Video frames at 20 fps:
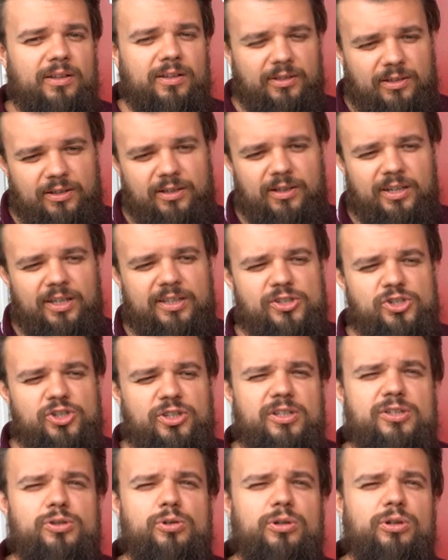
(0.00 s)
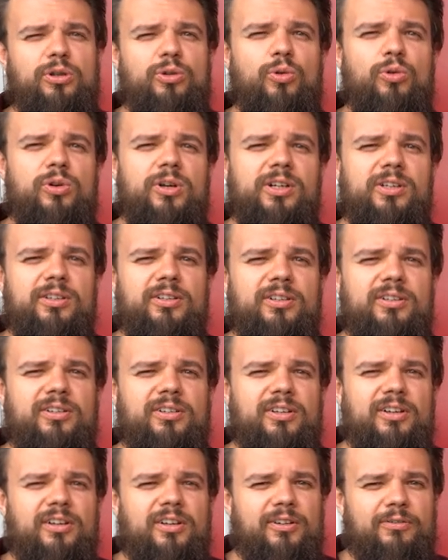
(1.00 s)
yesterday the same supervisory
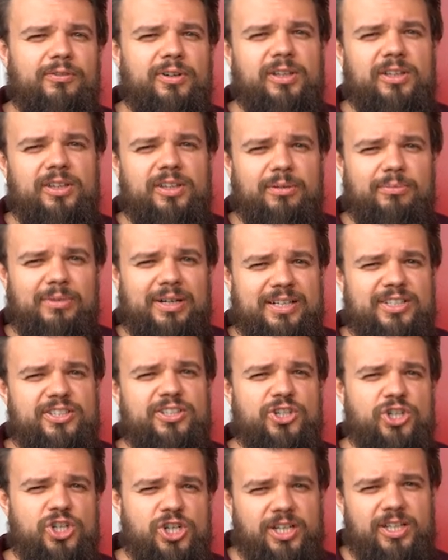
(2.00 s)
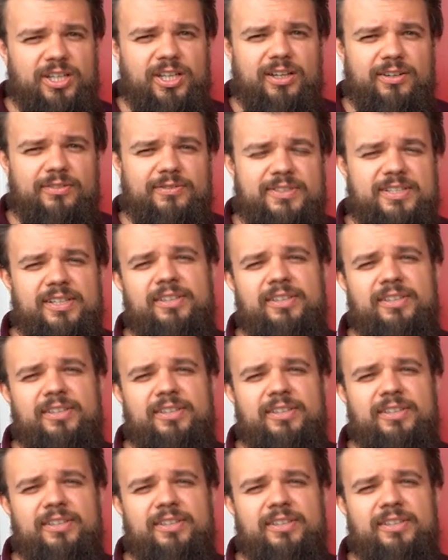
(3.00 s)
authority issued us a permit,